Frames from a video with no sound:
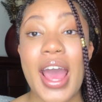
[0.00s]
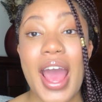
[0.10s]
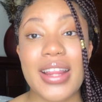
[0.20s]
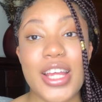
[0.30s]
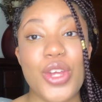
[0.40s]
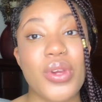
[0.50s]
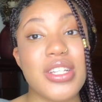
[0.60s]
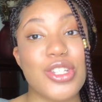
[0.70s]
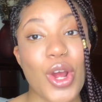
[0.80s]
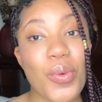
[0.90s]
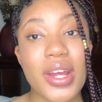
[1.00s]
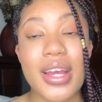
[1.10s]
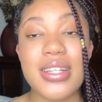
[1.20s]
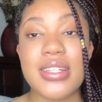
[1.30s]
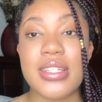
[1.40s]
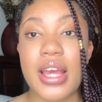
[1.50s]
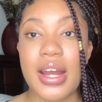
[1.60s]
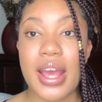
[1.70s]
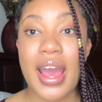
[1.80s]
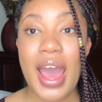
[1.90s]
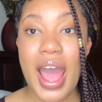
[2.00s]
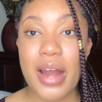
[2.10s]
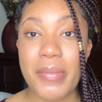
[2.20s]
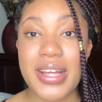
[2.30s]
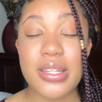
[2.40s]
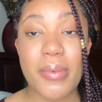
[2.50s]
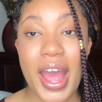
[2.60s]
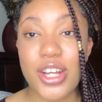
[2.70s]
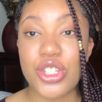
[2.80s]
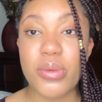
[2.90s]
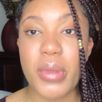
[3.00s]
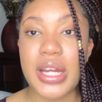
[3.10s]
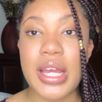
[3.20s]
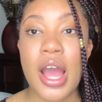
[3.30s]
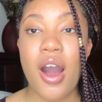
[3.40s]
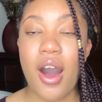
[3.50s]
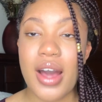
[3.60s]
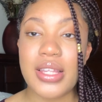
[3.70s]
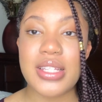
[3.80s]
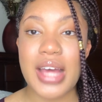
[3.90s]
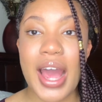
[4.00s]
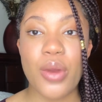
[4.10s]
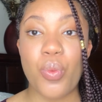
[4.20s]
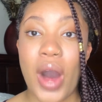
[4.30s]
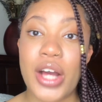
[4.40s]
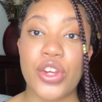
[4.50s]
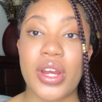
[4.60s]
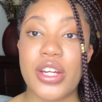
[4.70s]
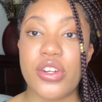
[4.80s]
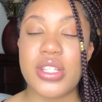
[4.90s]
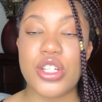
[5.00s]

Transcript: And then you can start working as a CNA and make some extra money on the side while you're in nursing